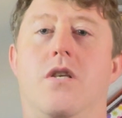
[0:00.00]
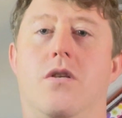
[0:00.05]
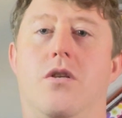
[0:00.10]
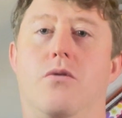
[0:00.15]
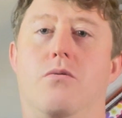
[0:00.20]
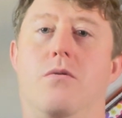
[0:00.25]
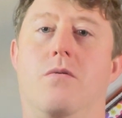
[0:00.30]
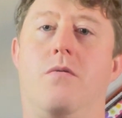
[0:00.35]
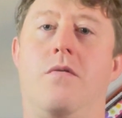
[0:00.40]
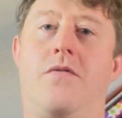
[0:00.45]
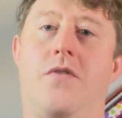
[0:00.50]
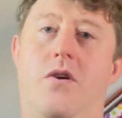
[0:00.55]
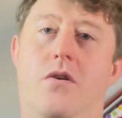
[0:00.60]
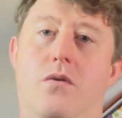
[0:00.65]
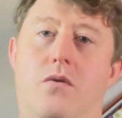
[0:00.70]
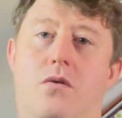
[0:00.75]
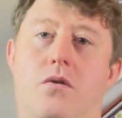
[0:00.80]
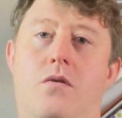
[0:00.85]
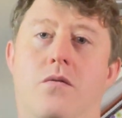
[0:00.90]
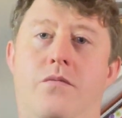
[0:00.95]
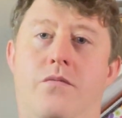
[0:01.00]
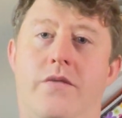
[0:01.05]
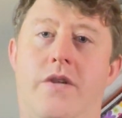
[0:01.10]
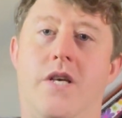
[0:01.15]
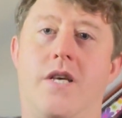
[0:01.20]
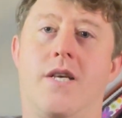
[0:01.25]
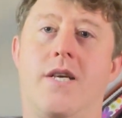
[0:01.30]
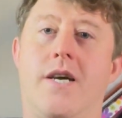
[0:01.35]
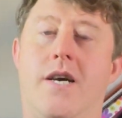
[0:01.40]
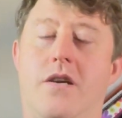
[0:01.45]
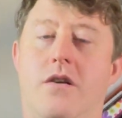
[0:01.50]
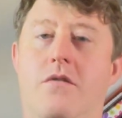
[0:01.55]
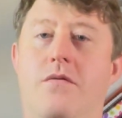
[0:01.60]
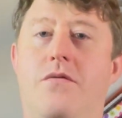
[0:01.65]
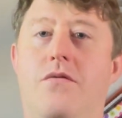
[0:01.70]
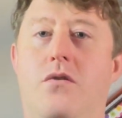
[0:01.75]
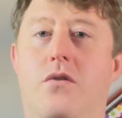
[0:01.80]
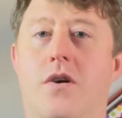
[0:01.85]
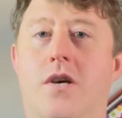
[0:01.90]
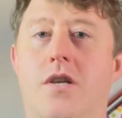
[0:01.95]
do a review of the Canon
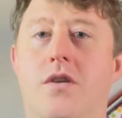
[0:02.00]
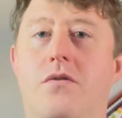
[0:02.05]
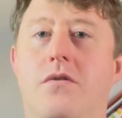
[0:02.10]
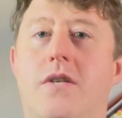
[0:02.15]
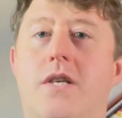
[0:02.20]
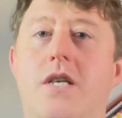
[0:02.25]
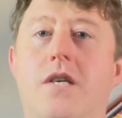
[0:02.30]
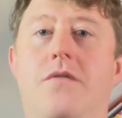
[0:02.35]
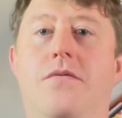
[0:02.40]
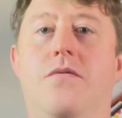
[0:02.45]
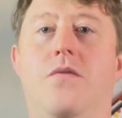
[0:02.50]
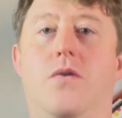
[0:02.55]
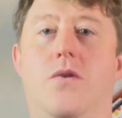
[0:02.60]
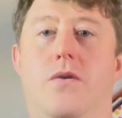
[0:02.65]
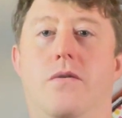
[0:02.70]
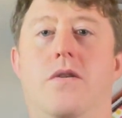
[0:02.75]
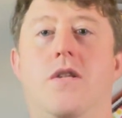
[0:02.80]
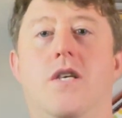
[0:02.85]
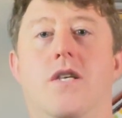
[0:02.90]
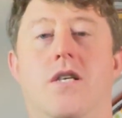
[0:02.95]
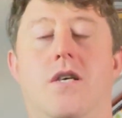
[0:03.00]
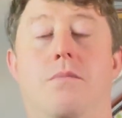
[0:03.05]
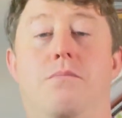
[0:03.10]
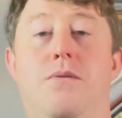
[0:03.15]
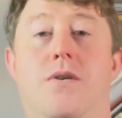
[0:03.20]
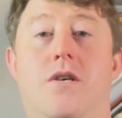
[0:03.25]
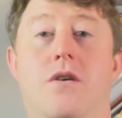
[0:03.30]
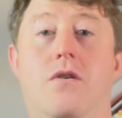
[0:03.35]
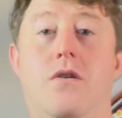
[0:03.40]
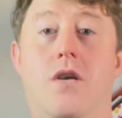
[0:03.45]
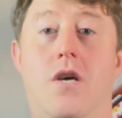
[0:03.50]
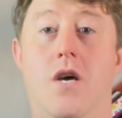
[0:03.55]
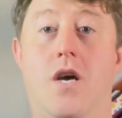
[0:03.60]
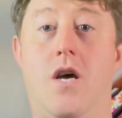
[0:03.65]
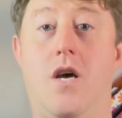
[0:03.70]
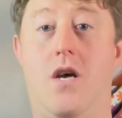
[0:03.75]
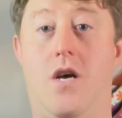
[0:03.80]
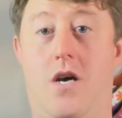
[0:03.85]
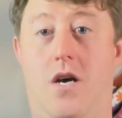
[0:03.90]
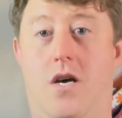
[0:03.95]
400D for you in this episode,
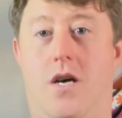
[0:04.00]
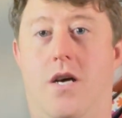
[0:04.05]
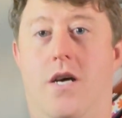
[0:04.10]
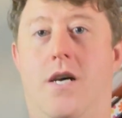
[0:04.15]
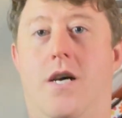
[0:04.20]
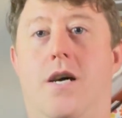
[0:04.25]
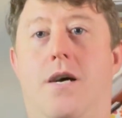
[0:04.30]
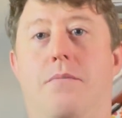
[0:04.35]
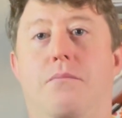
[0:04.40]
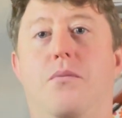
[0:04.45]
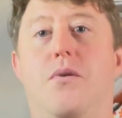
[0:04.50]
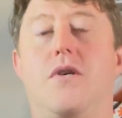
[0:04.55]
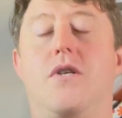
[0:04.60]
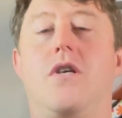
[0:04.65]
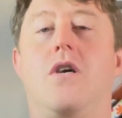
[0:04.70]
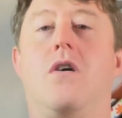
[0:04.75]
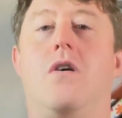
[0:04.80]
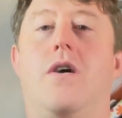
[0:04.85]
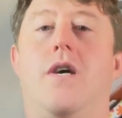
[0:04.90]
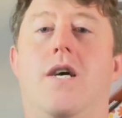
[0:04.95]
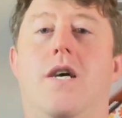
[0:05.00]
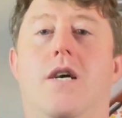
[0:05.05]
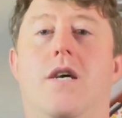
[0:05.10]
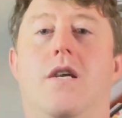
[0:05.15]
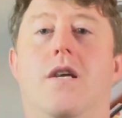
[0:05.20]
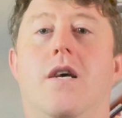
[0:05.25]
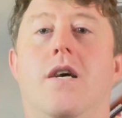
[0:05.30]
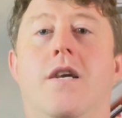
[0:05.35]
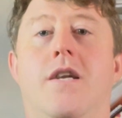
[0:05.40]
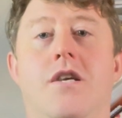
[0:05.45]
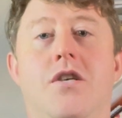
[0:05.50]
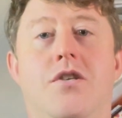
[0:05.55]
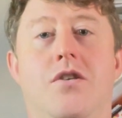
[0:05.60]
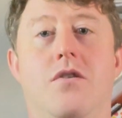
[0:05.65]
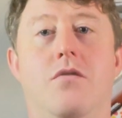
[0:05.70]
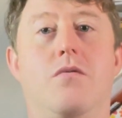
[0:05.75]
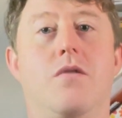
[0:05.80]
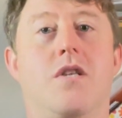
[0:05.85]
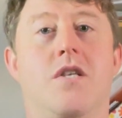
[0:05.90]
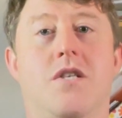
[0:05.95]
but I had an
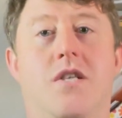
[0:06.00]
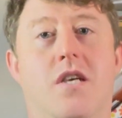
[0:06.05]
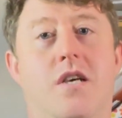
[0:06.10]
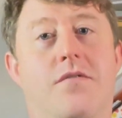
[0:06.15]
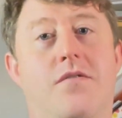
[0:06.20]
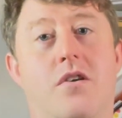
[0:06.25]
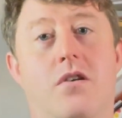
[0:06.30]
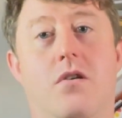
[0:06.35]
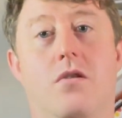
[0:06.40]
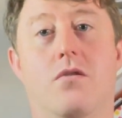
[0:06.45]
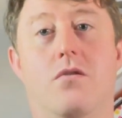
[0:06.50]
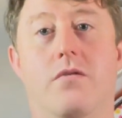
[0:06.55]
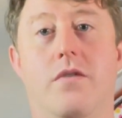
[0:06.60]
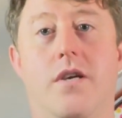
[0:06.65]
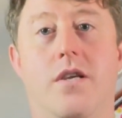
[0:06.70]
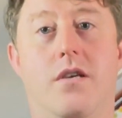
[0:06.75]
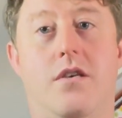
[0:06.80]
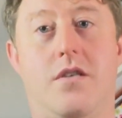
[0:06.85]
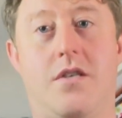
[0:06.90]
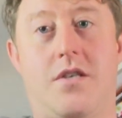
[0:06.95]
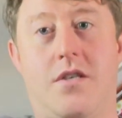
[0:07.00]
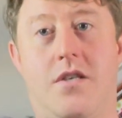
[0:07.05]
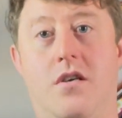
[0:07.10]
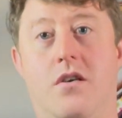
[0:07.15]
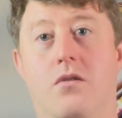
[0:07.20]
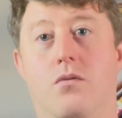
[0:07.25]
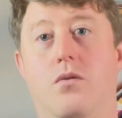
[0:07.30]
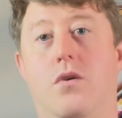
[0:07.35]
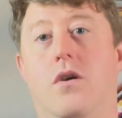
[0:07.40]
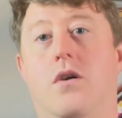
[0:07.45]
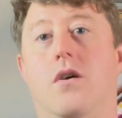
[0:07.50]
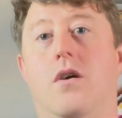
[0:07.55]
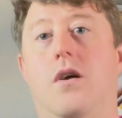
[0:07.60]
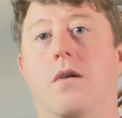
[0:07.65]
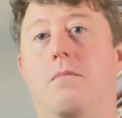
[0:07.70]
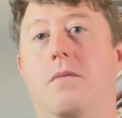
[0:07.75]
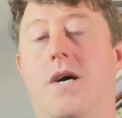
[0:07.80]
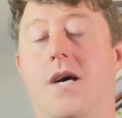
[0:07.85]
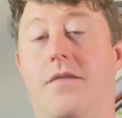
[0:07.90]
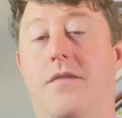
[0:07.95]
issue with the CF card reader, so I
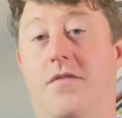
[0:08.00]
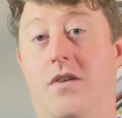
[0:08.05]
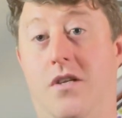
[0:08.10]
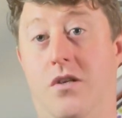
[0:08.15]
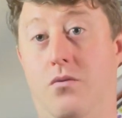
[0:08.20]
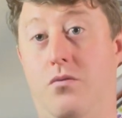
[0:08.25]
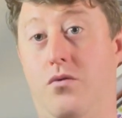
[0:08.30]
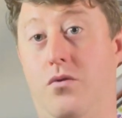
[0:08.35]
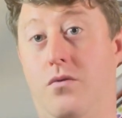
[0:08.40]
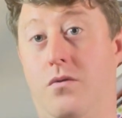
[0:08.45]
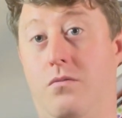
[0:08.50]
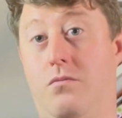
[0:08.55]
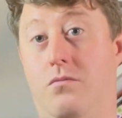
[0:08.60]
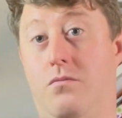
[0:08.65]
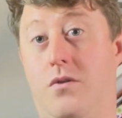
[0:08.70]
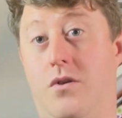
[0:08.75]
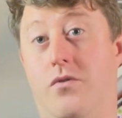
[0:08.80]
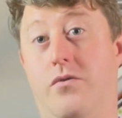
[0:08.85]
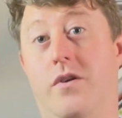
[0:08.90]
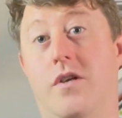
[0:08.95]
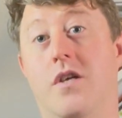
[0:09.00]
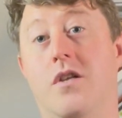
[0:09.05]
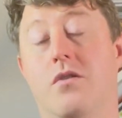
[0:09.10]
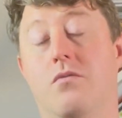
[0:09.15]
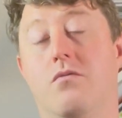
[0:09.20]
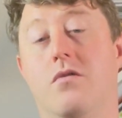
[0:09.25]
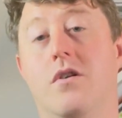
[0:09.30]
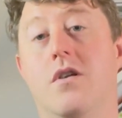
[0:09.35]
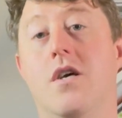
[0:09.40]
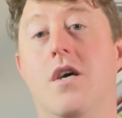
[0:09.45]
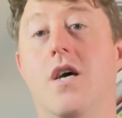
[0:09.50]
am having to order another one.